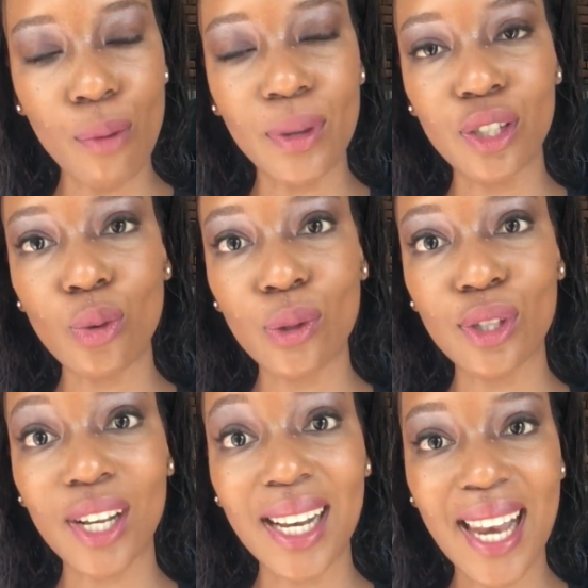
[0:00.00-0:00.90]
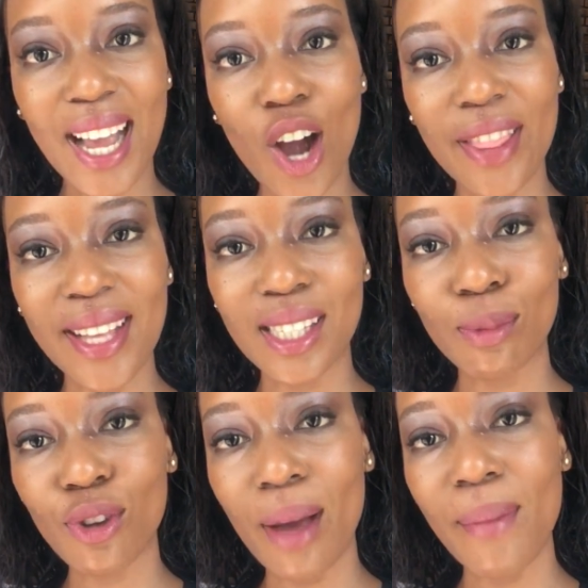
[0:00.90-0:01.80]
Be sure to click on that
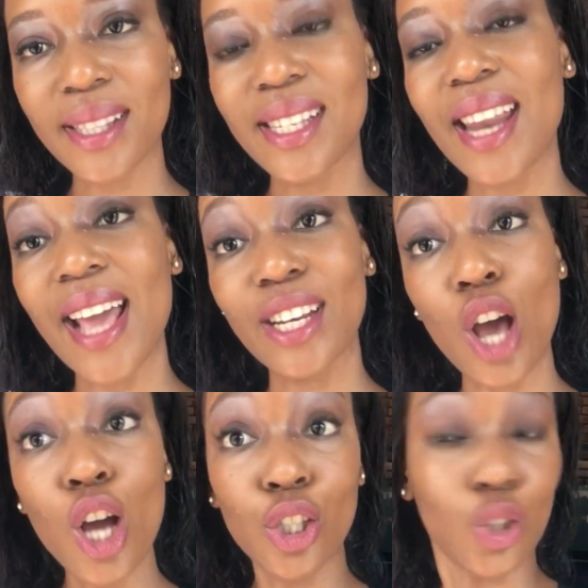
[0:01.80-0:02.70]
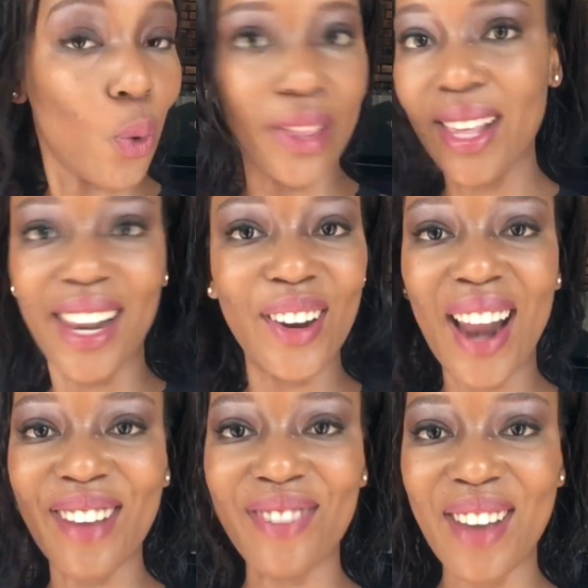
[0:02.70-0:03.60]
subscribe button and join the Lady
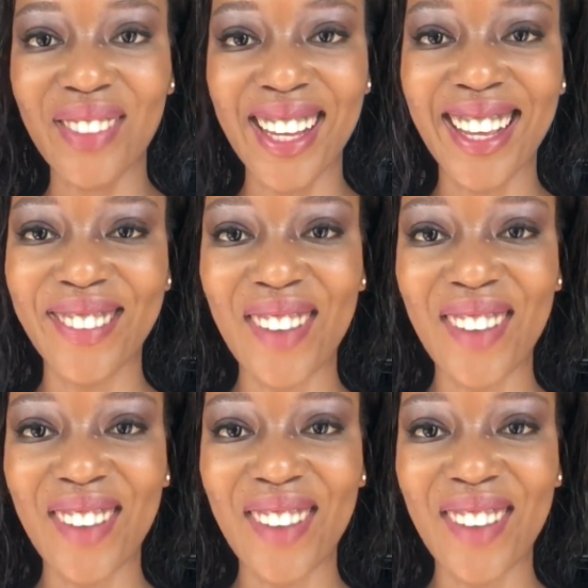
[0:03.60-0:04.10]
Life family.